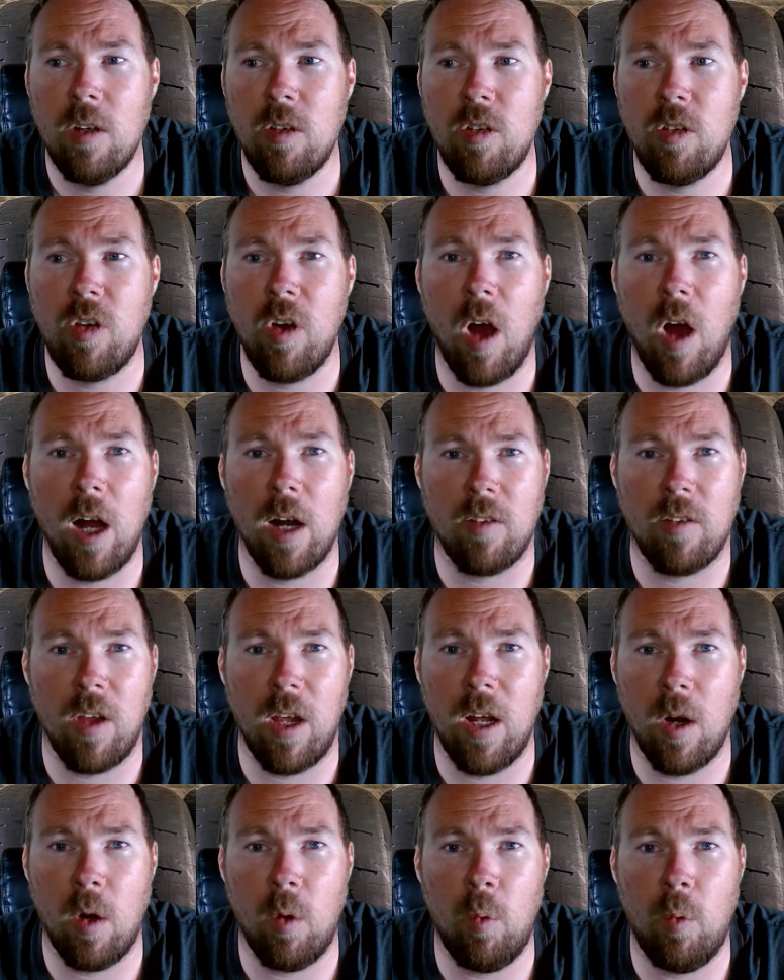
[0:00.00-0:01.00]
chunked
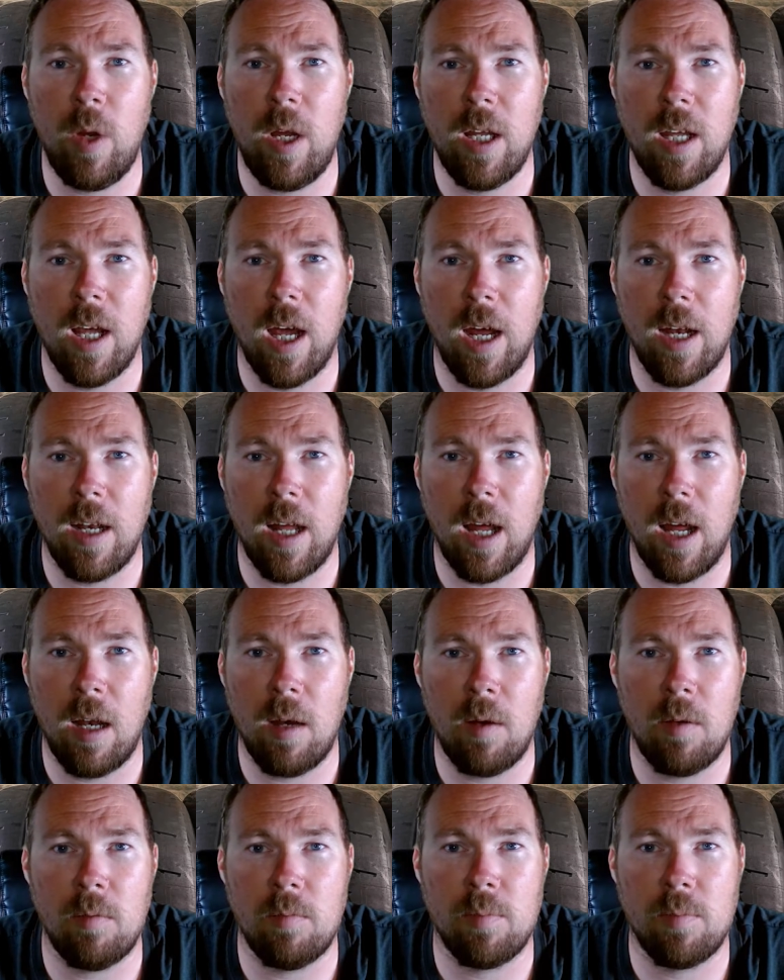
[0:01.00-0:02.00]
in a weekend
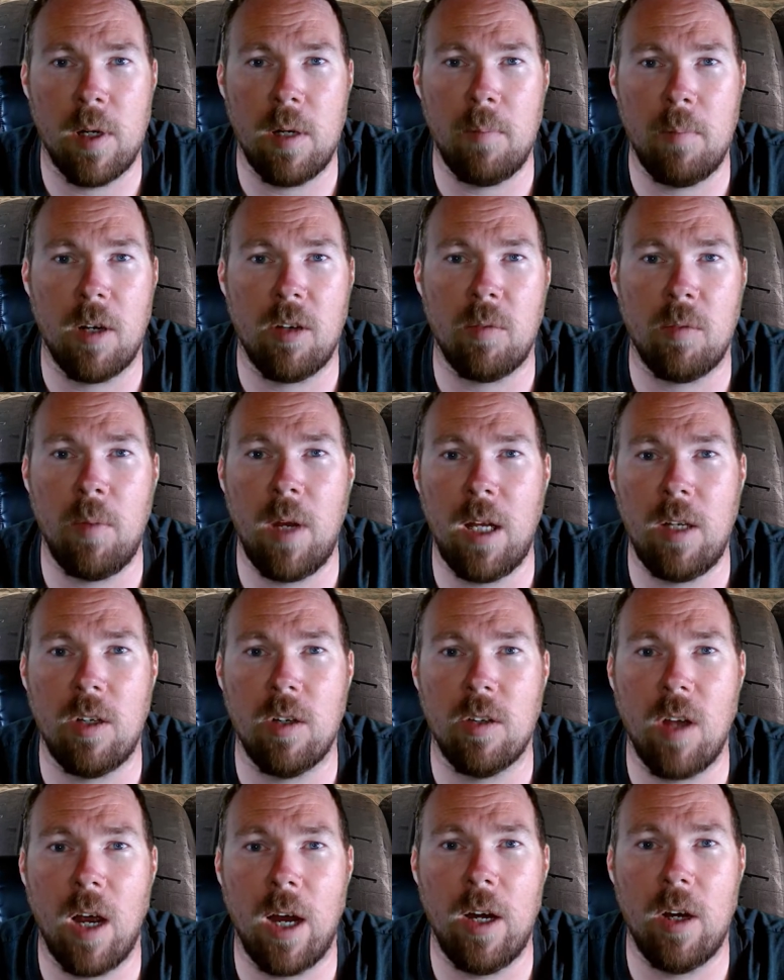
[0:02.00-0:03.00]
and pretty much made
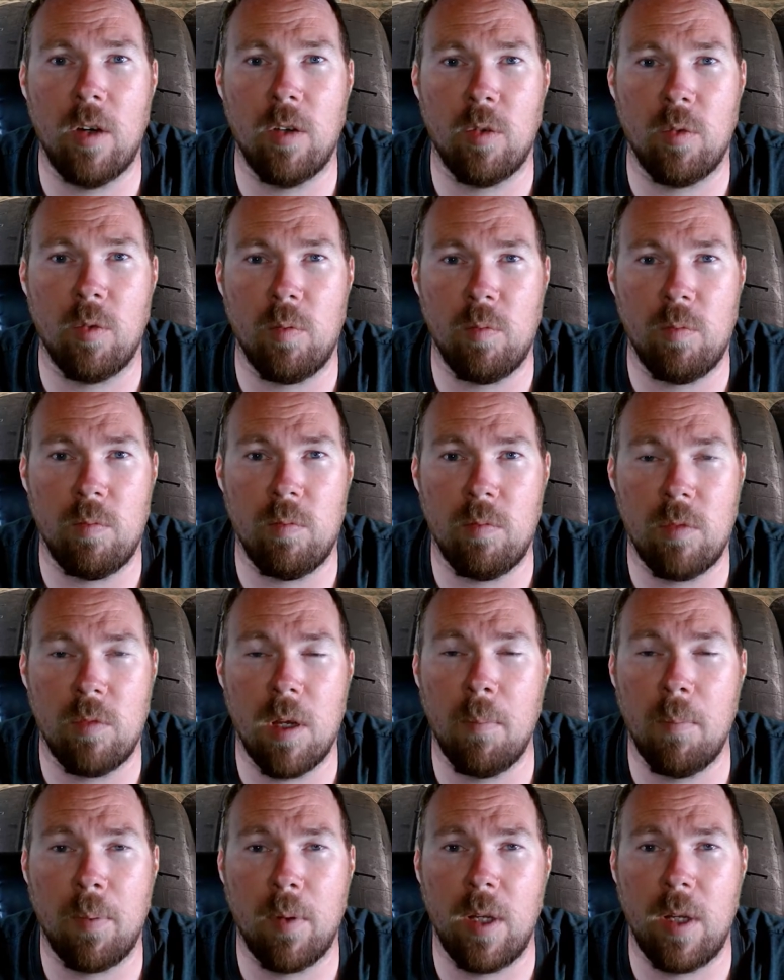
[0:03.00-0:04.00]
your tires
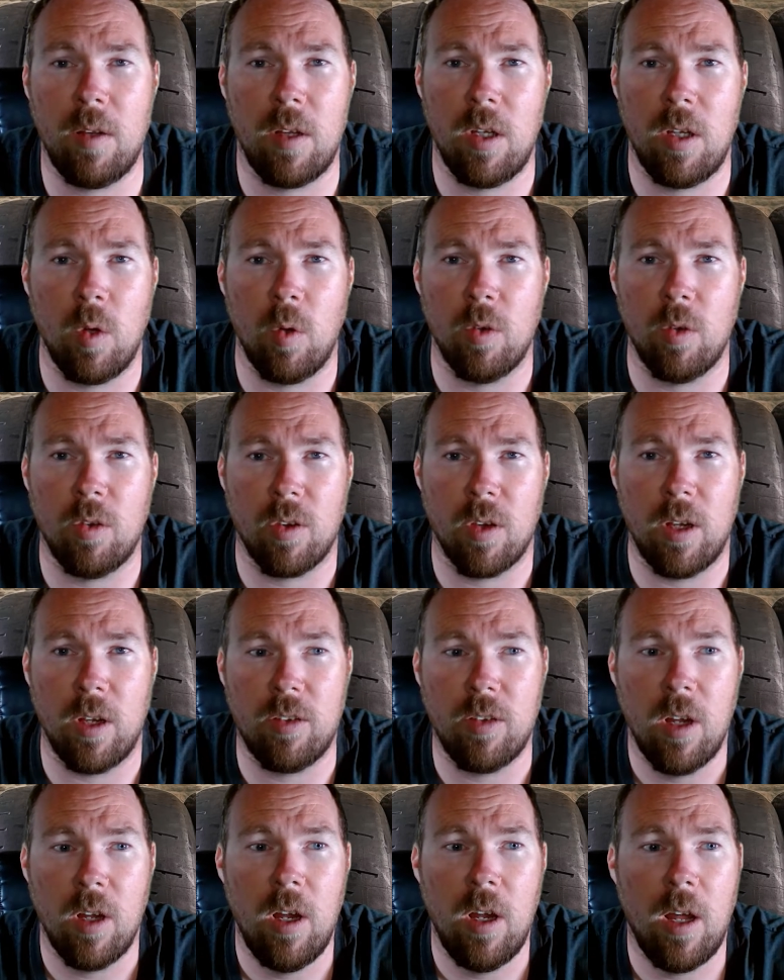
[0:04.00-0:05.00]
completely
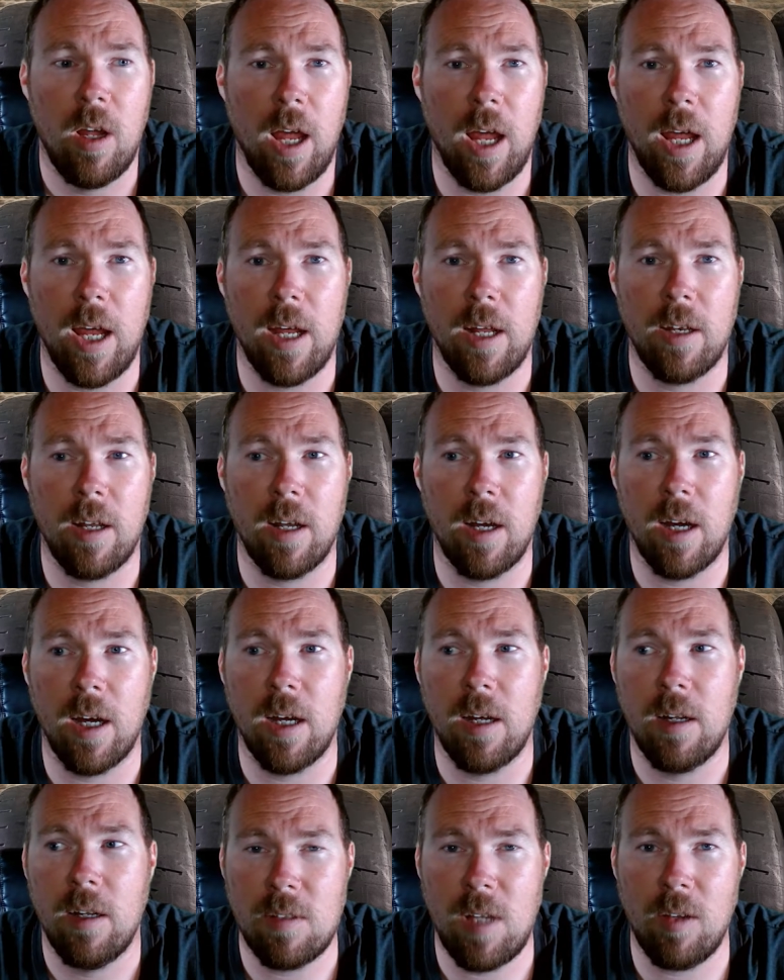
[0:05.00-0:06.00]
useless and
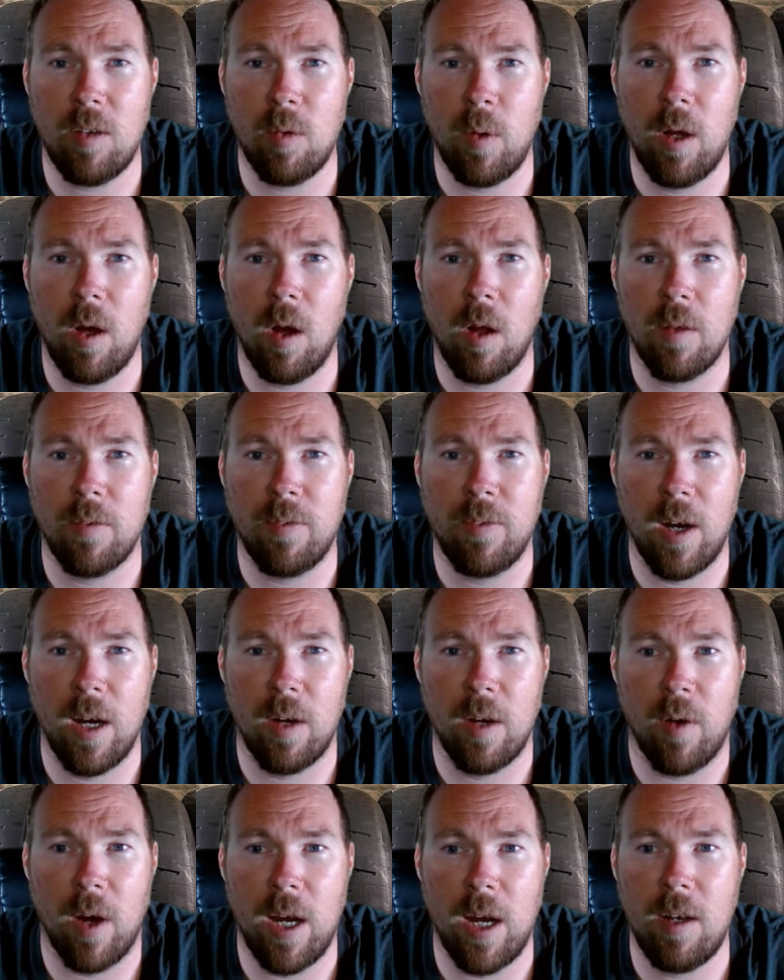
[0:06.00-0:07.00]
takes away all the
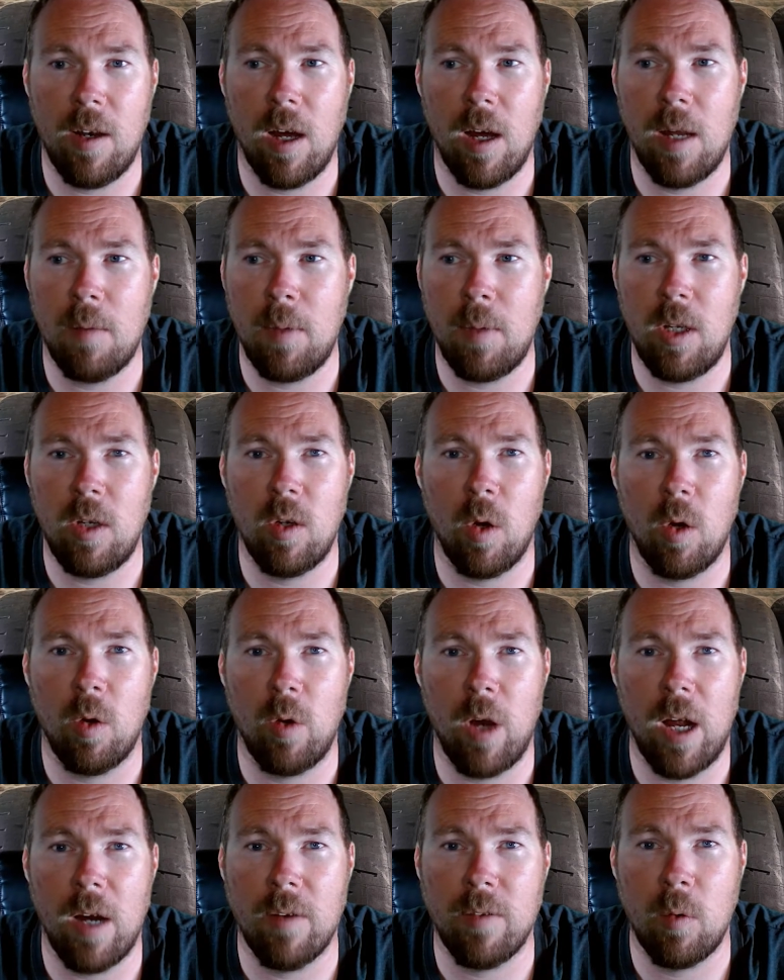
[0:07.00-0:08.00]
fun, right? I mean, you don't
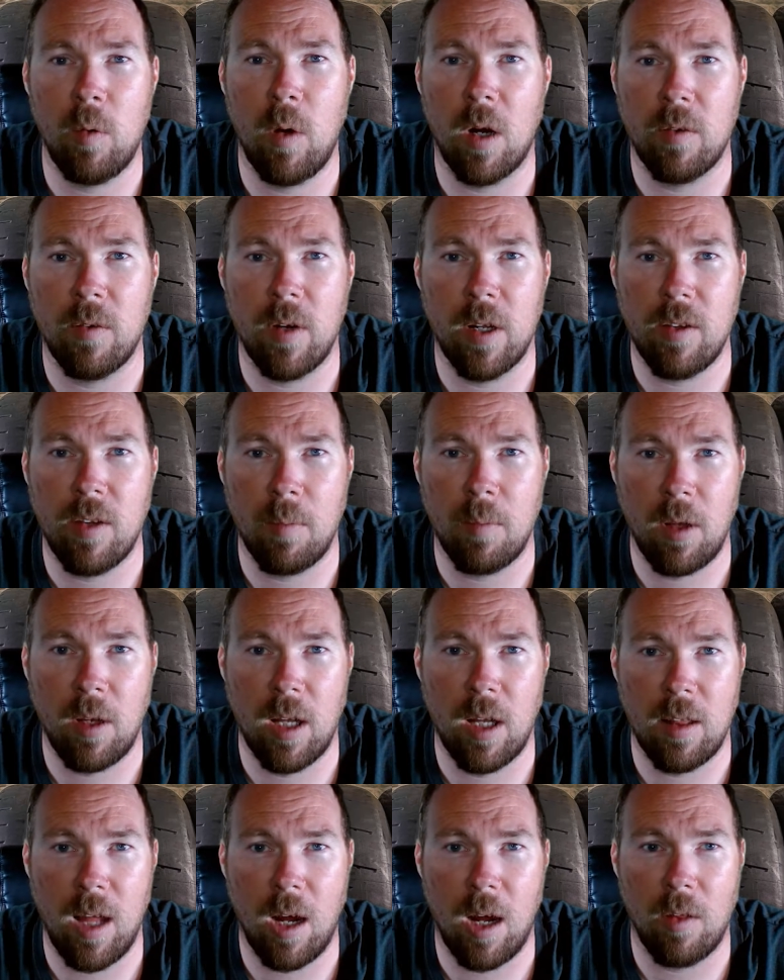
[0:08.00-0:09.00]
ever want to run something
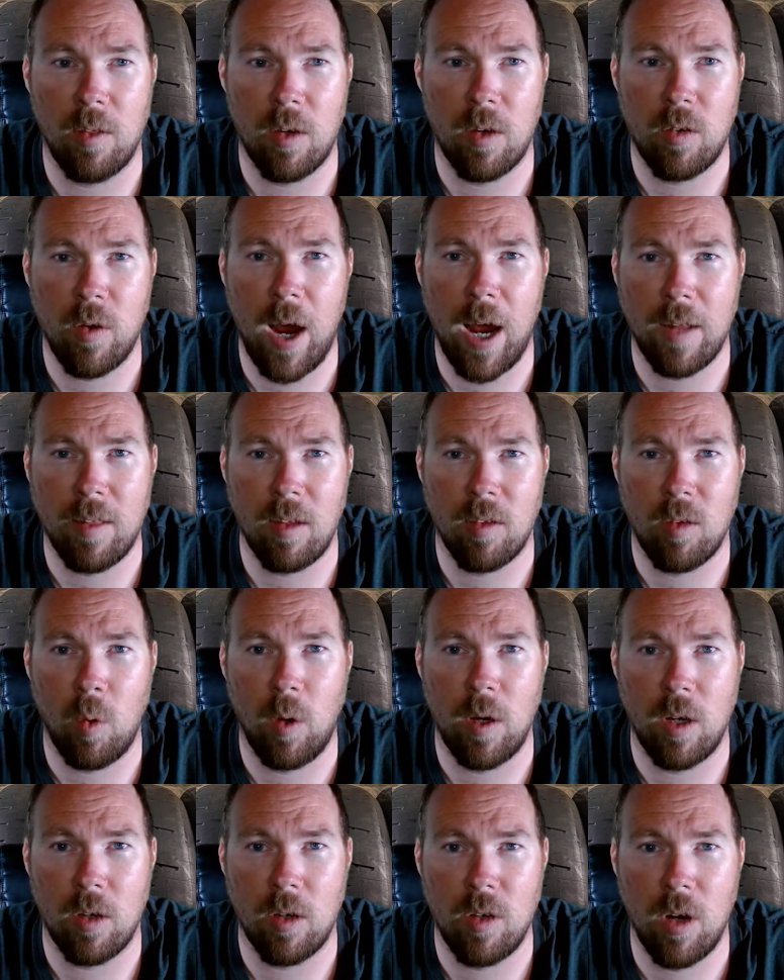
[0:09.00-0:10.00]
like that on the track that's
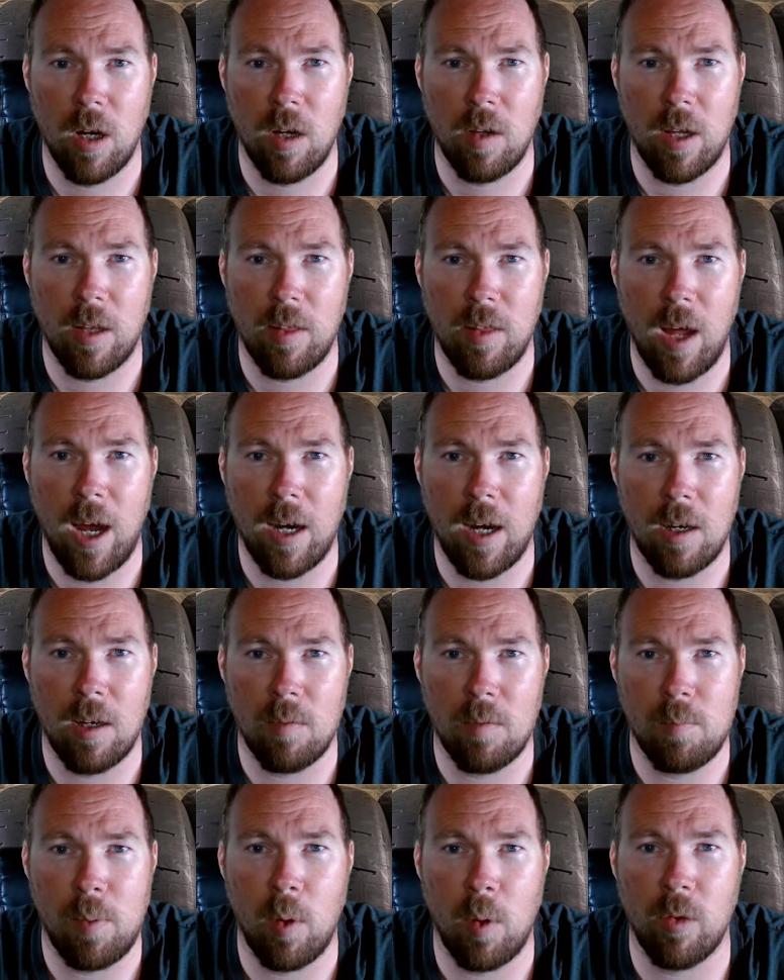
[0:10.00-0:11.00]
going to chunk like that
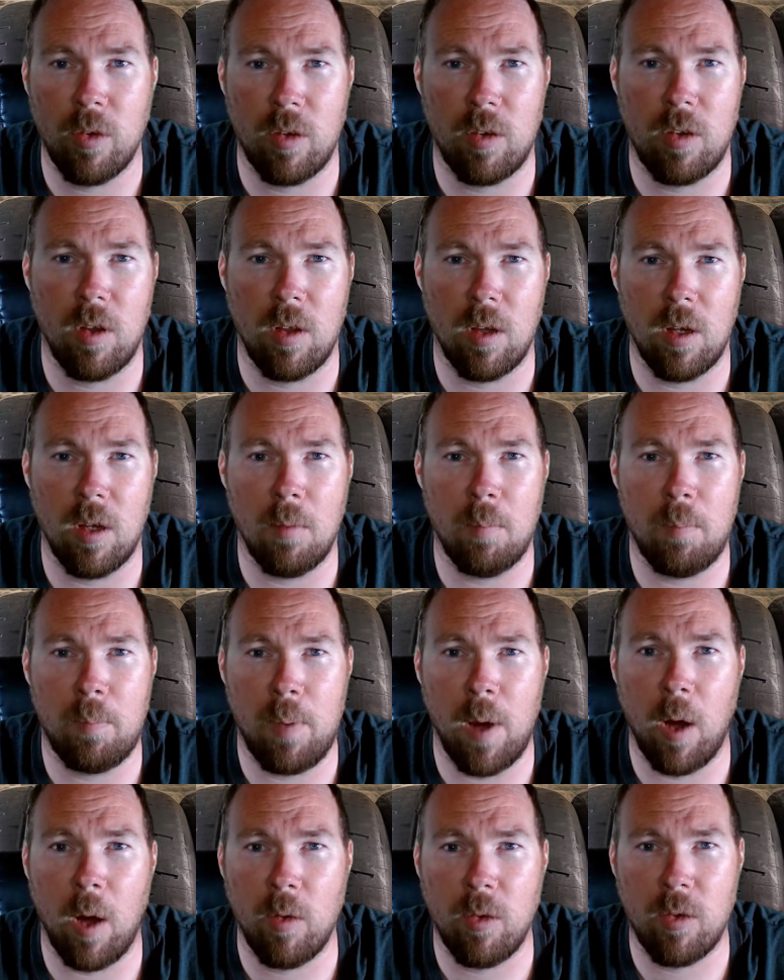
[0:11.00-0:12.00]
and pulls it to the
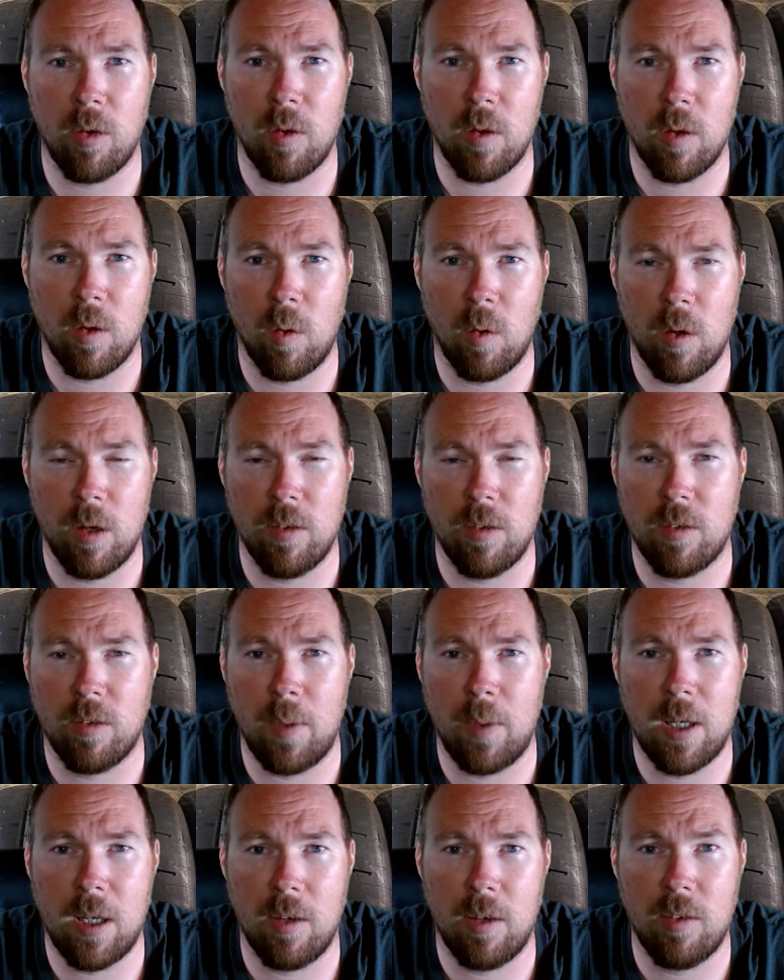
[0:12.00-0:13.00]
belts or the cords,
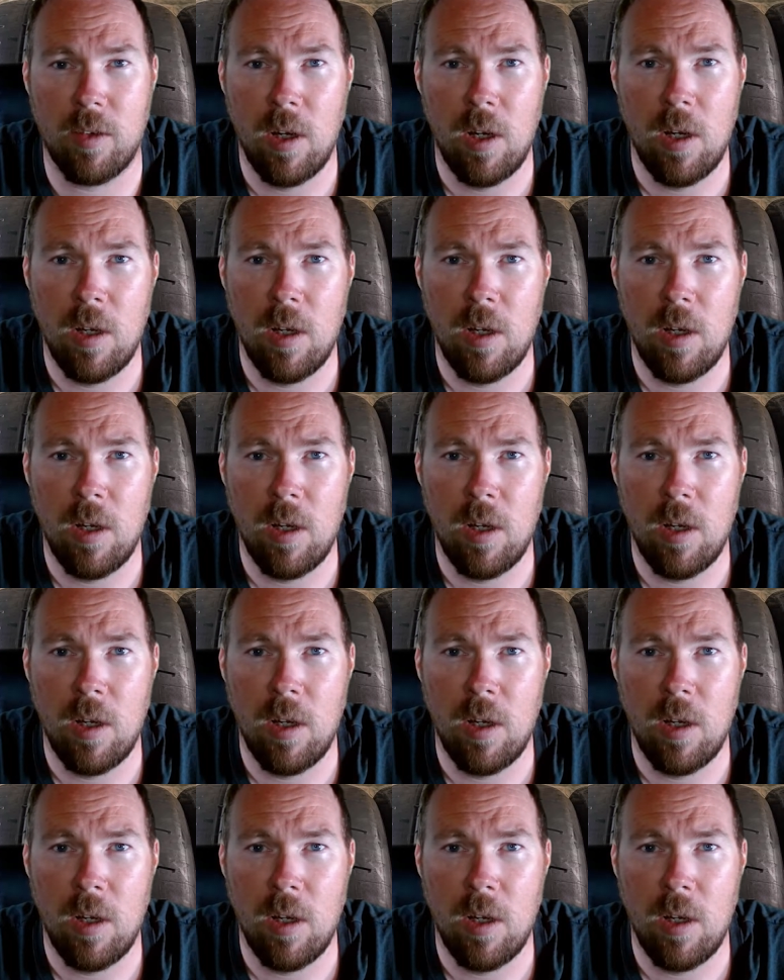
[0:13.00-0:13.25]
because